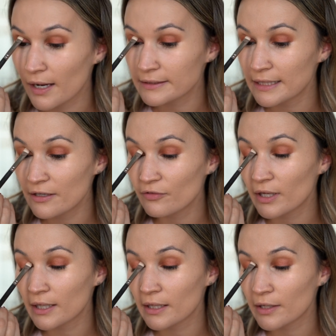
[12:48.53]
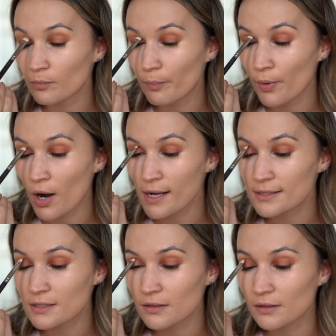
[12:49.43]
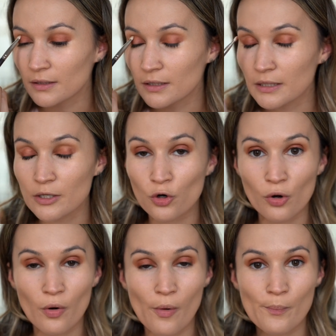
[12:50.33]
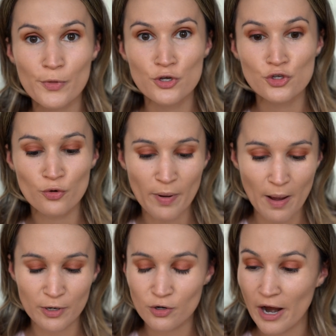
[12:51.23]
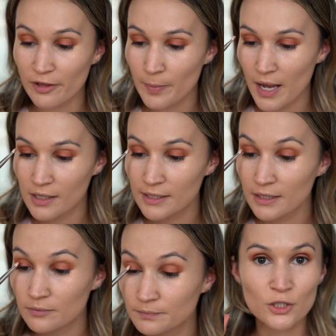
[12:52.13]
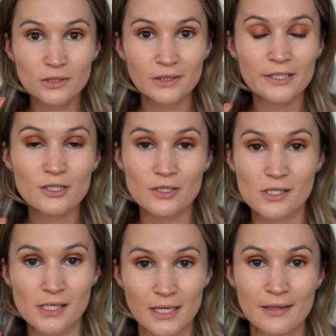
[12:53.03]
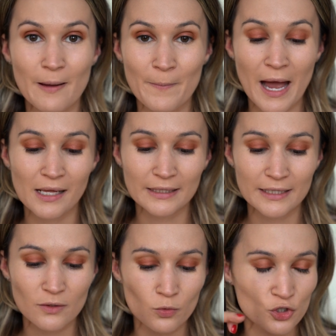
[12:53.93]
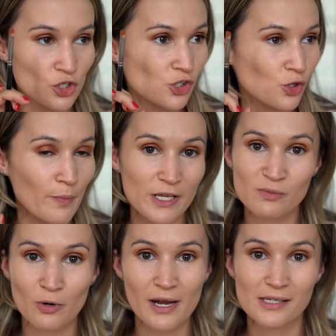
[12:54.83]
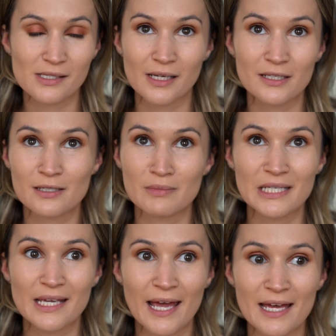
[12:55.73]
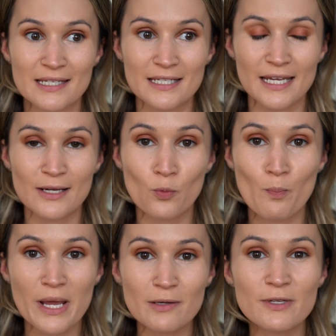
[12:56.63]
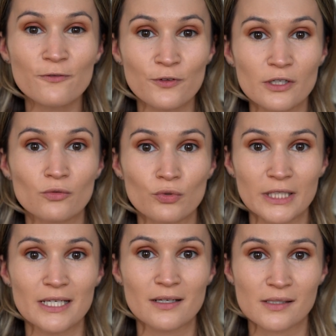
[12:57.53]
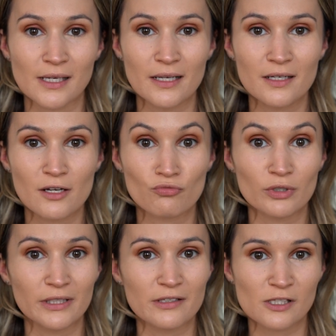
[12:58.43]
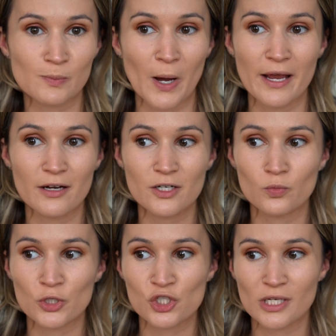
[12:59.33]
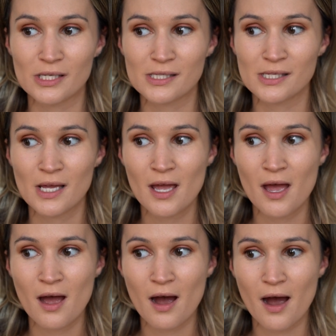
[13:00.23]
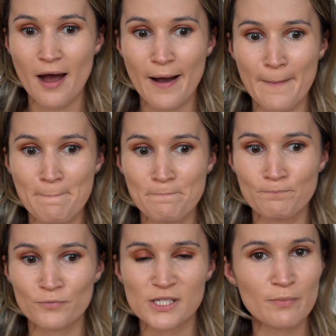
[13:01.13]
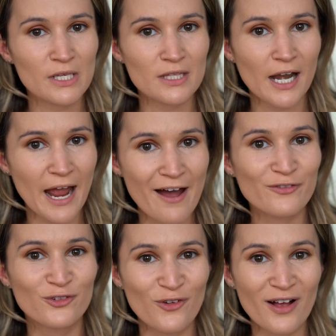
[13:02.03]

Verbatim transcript: I gave in and bought the the new Pat McGrath palette. The glitters in that palette were just so mesmerizing to me and it made me feel really excited and really inspired, which is um, something that I haven't